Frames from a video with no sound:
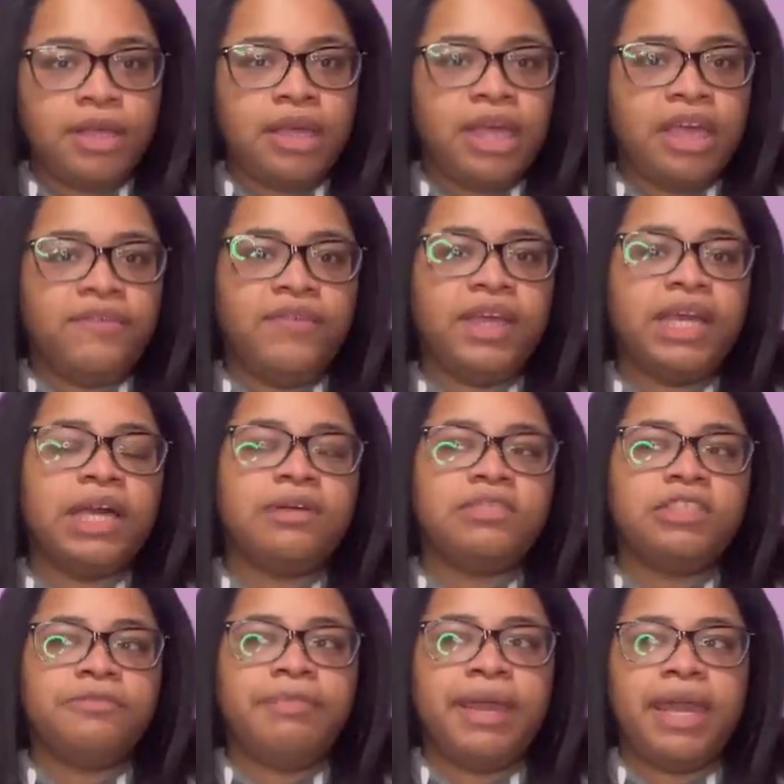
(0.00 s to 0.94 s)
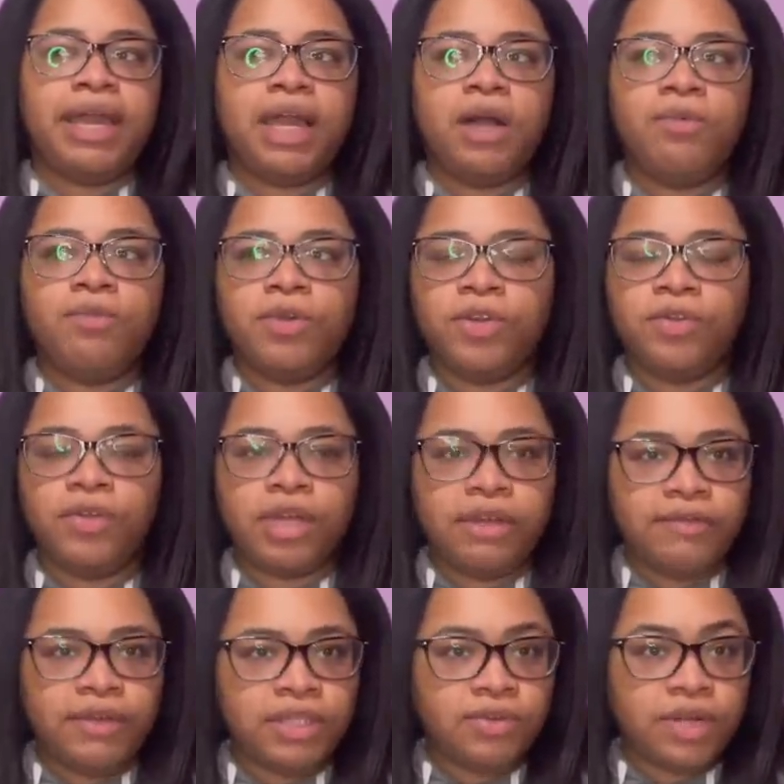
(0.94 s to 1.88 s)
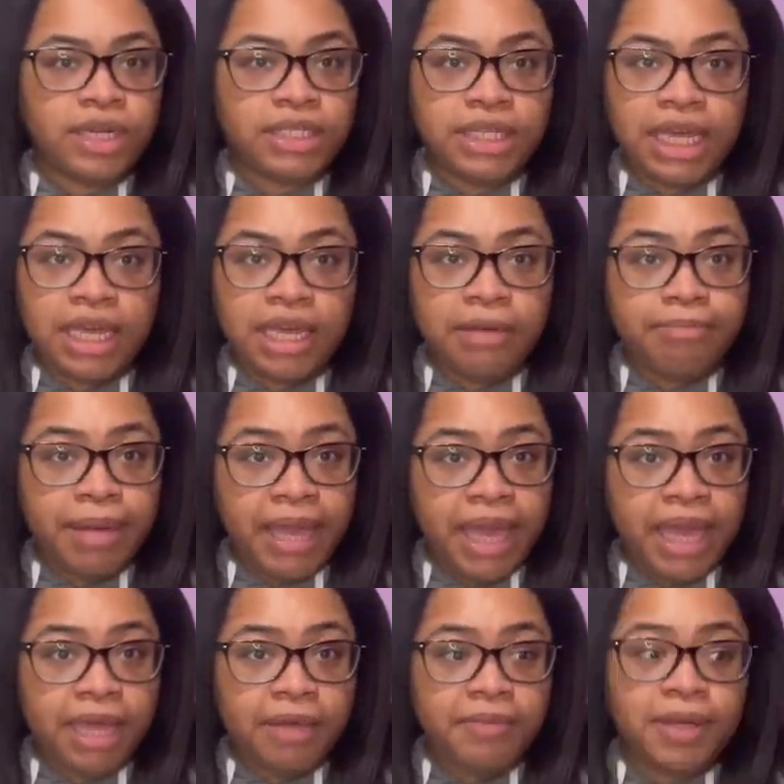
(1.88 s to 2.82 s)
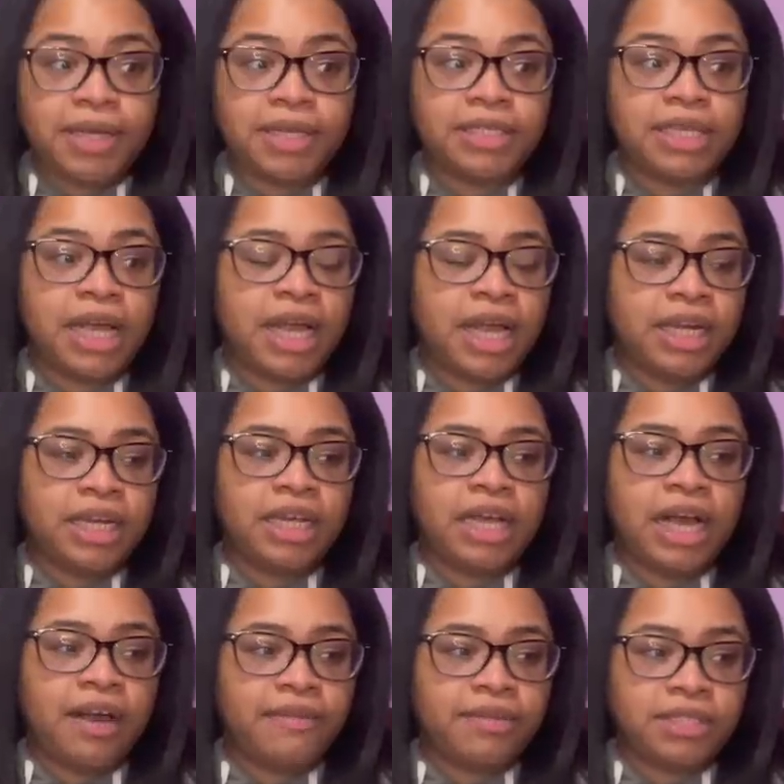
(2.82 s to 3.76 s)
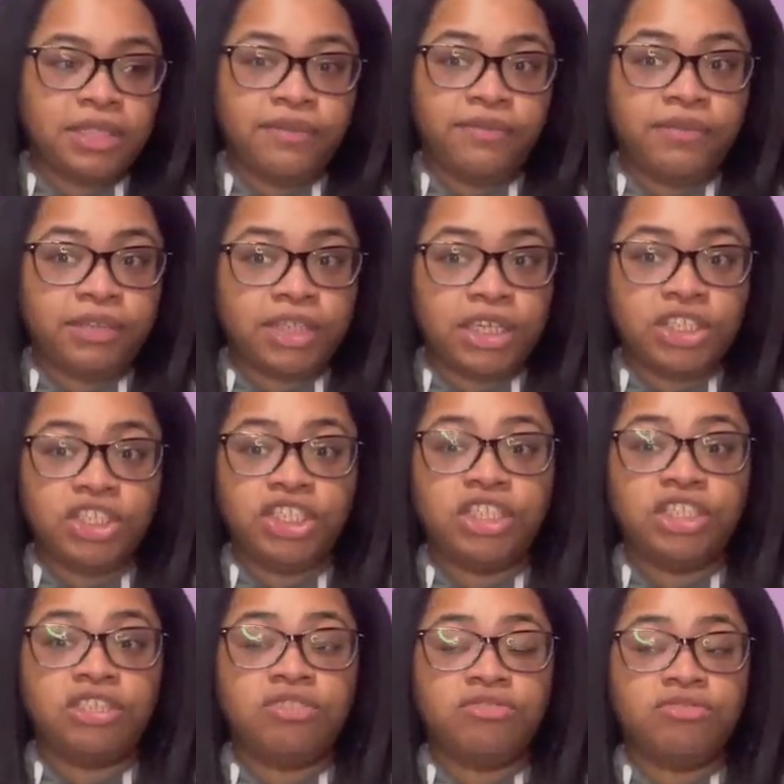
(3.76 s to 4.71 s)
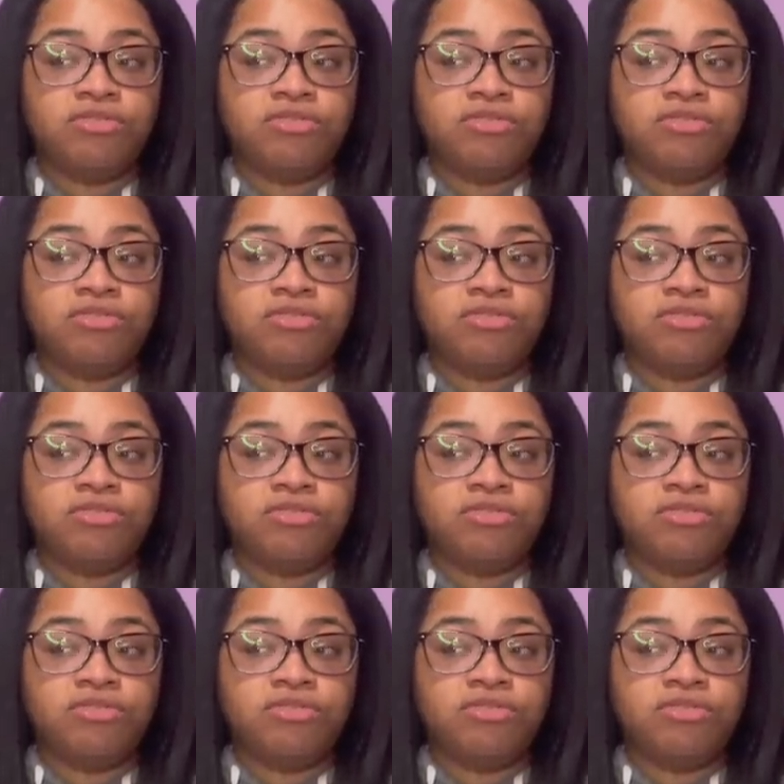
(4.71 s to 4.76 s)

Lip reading: If he comes back, I'm wondering if he's going to take it back because Anya obviously feels like she's